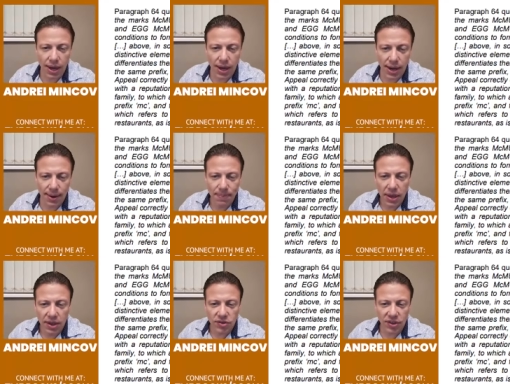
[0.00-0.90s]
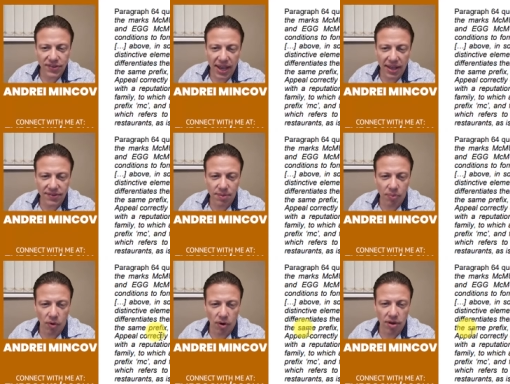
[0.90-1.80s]
Uh, so they say, as the
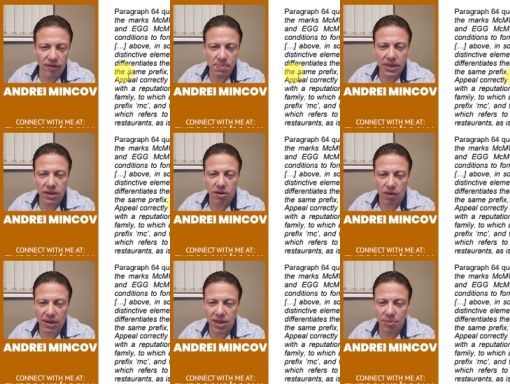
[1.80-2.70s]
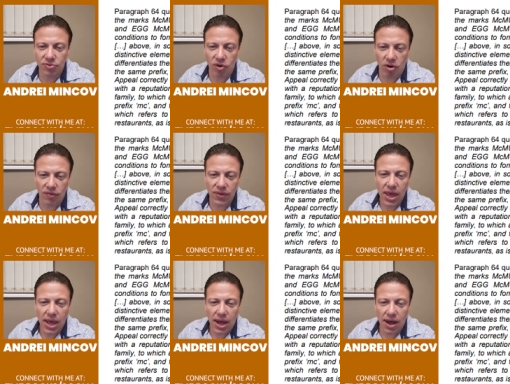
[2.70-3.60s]
Board of Appeal correctly observed,
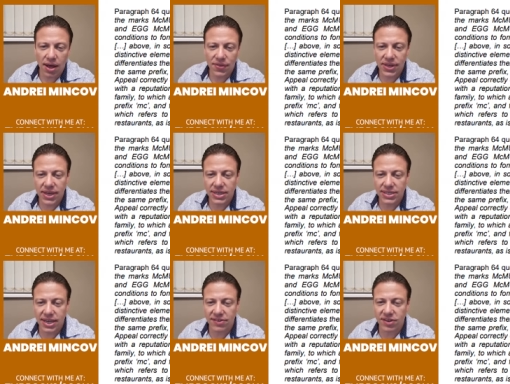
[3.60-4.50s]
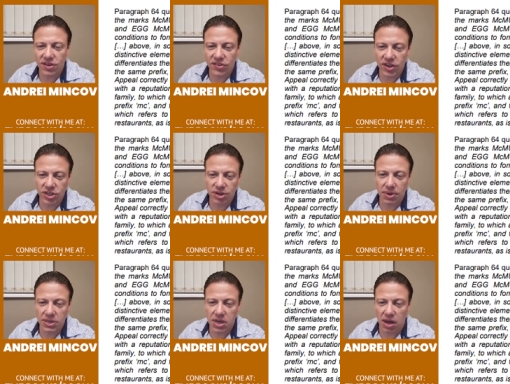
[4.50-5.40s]
uh, the contested decision,
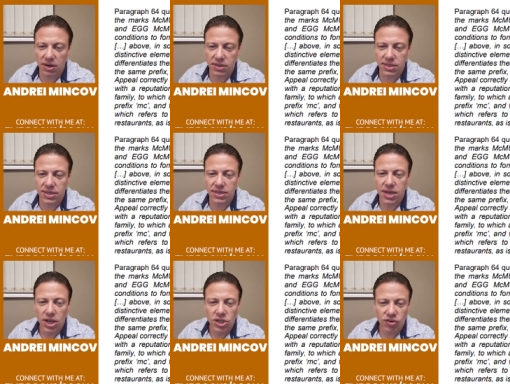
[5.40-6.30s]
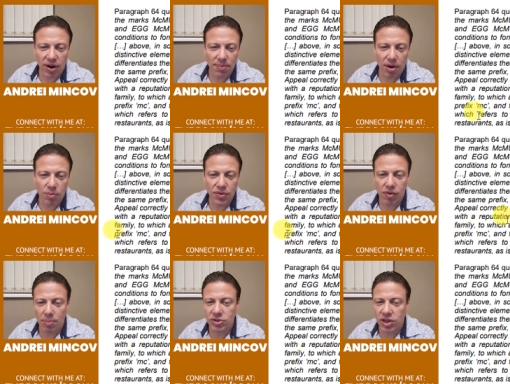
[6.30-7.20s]
McDonald's is trademarked with a
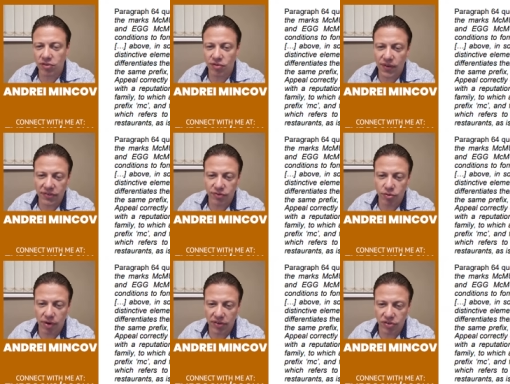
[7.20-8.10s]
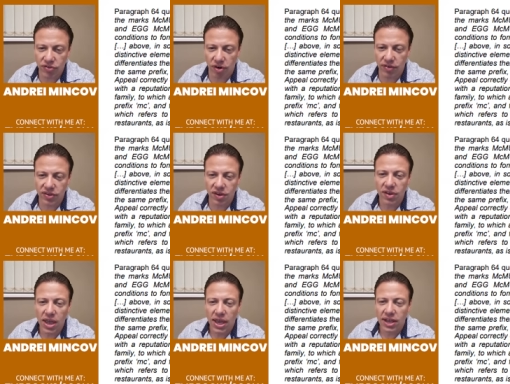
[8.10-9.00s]
reputation with fast food restaurant services
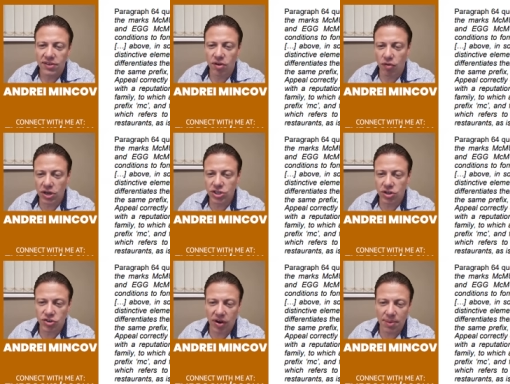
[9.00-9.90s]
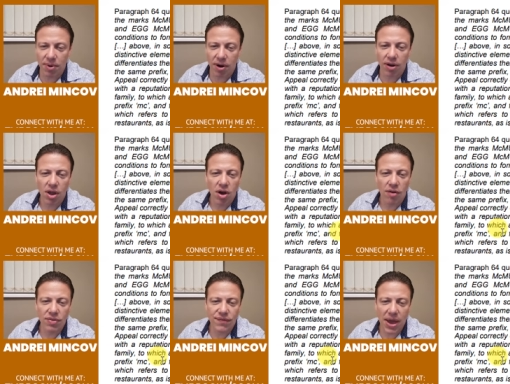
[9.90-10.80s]
is the original trademark
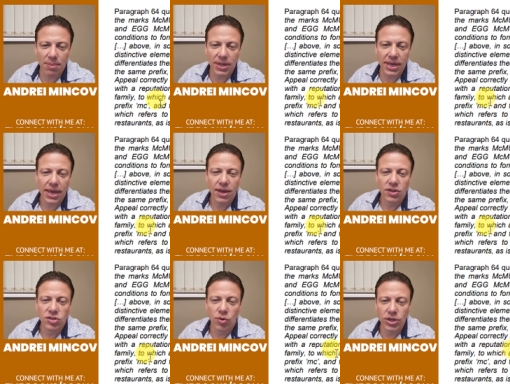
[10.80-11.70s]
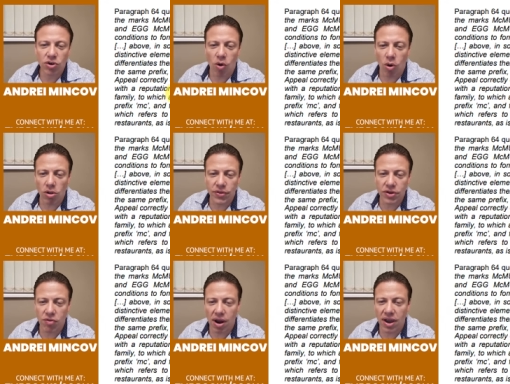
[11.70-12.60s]
of the family to which all of the
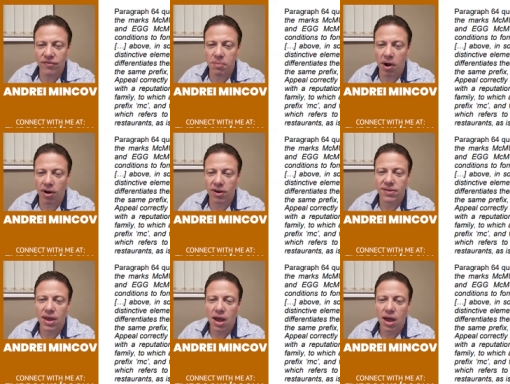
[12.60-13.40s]
derived marks